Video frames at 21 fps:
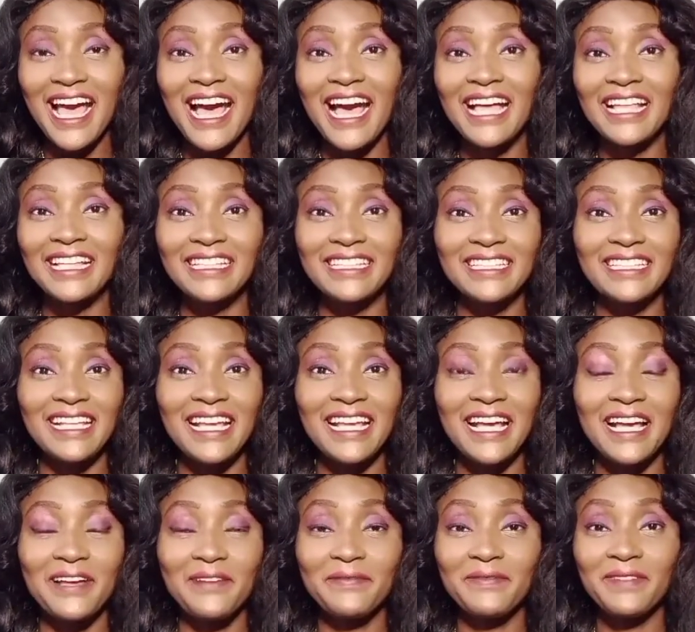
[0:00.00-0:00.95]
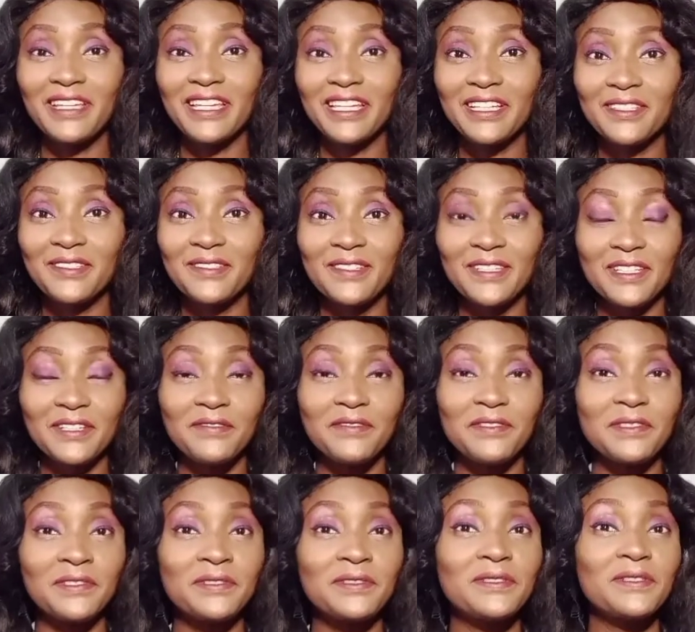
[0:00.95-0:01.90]
and I'm here to give
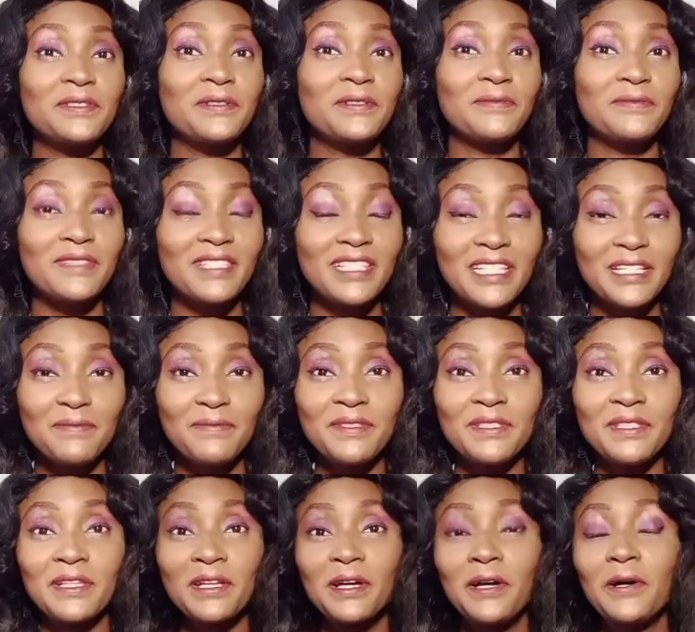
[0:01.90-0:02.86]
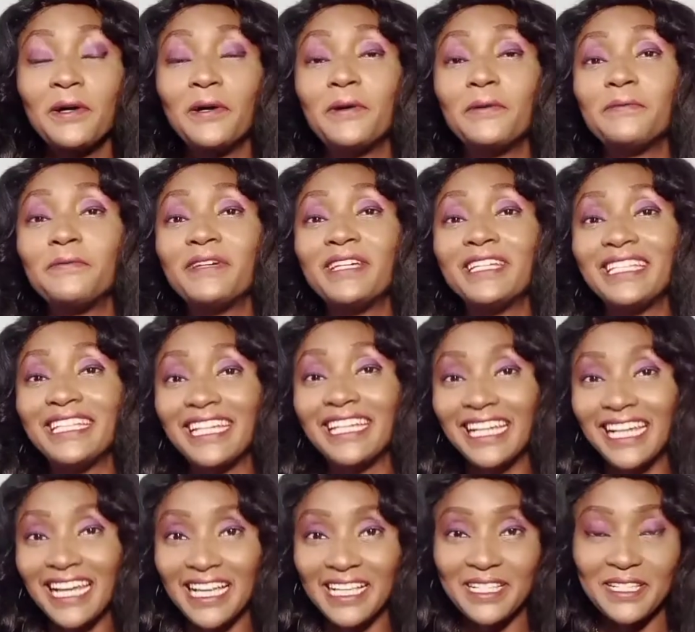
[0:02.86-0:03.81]
you some tips on being a
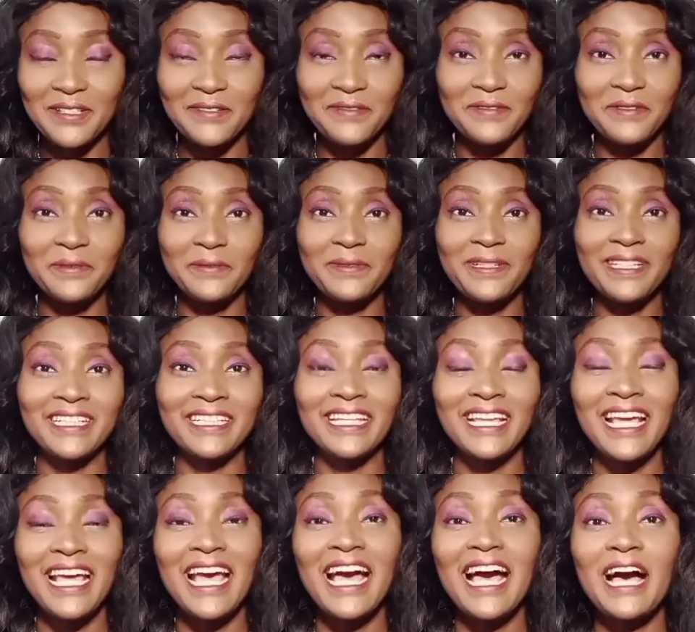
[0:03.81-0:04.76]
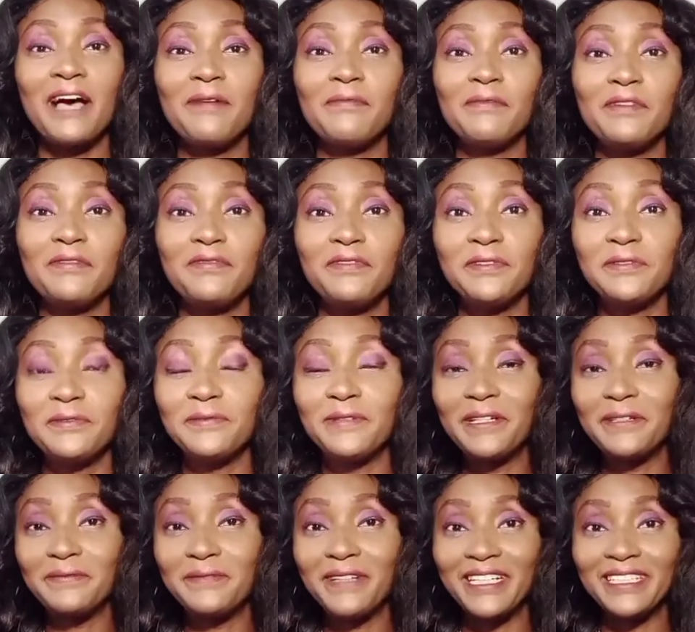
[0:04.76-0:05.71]
classy woman. I'm
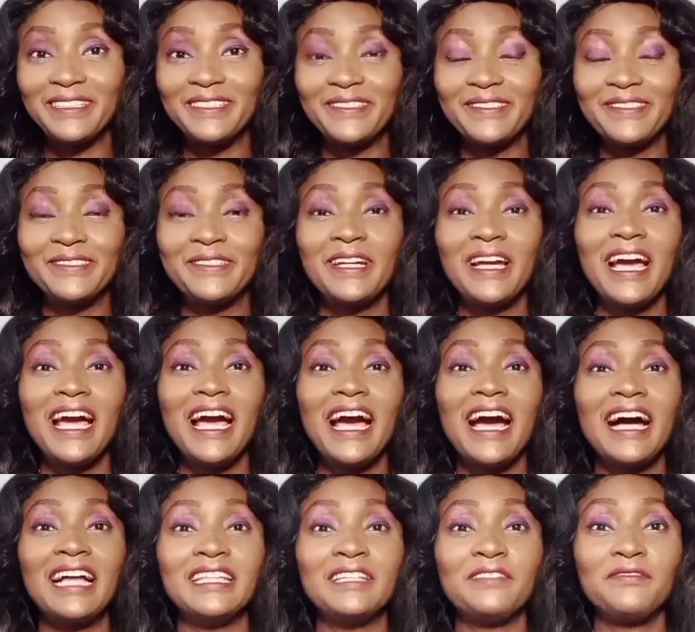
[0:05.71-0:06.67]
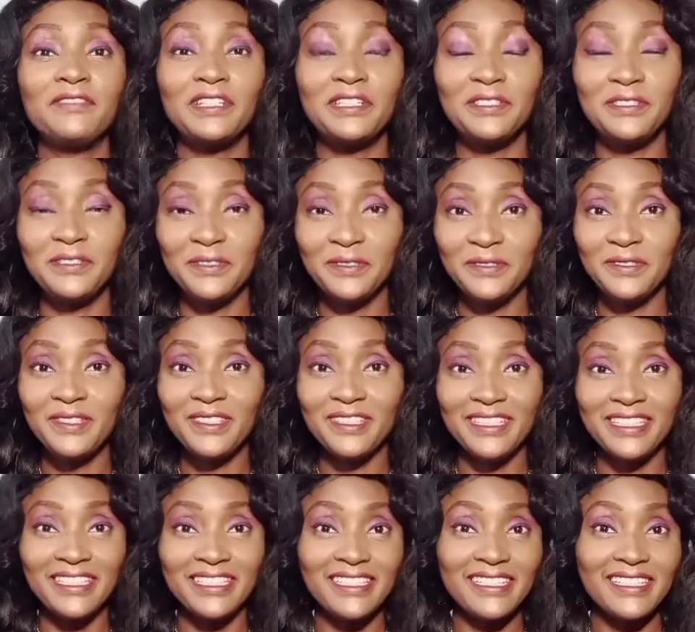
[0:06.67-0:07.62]
Ifyubahmadu, and if you're new to
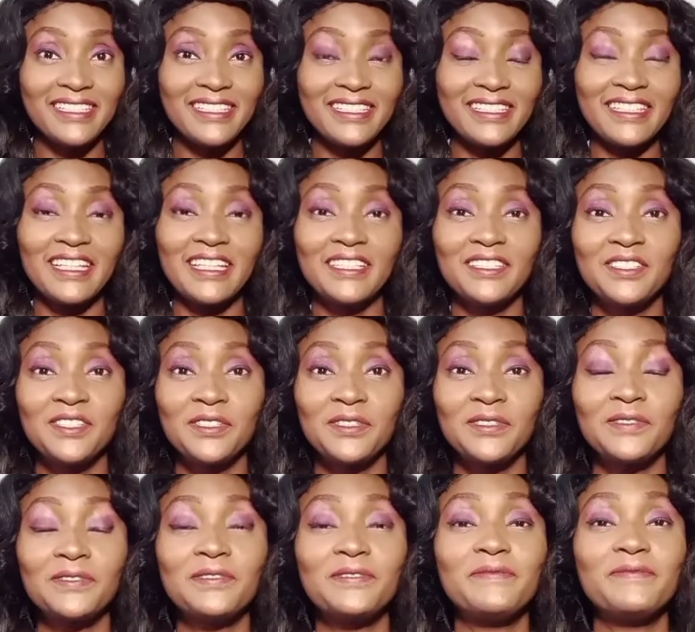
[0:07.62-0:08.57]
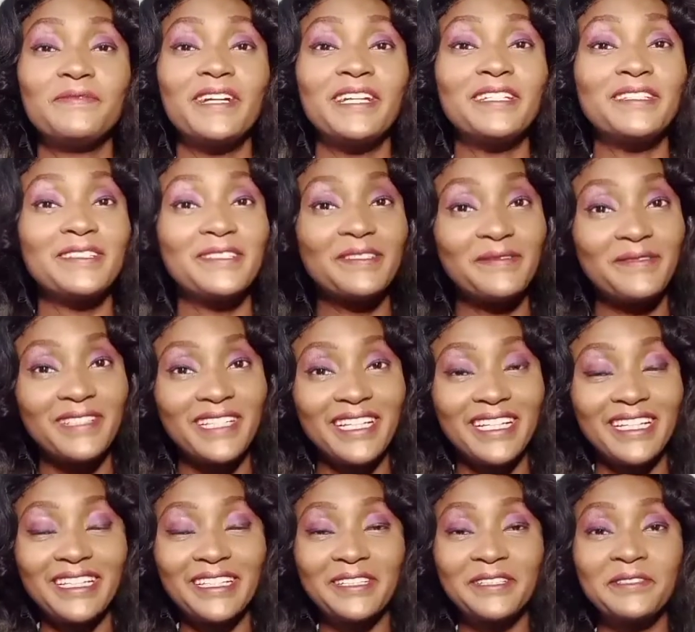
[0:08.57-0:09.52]
this station, my YouTube
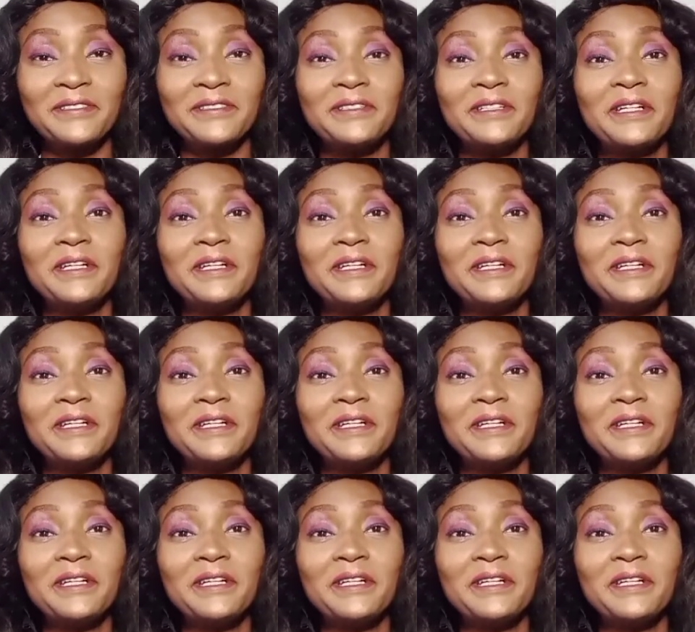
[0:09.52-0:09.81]
channel,